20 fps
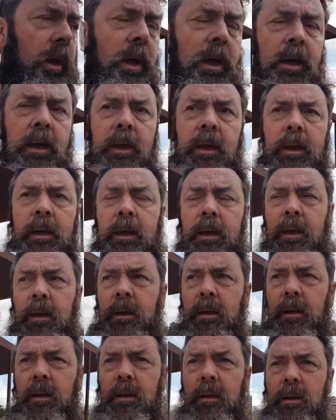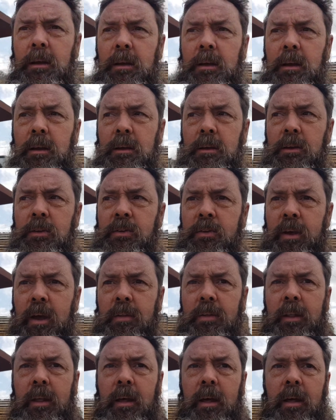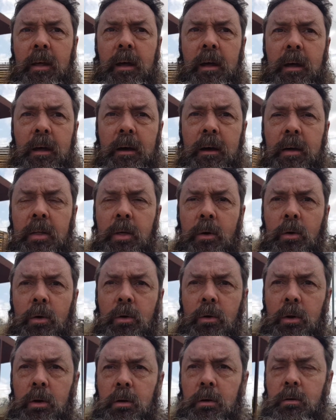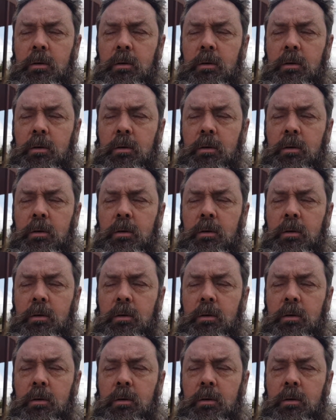he set uh, the,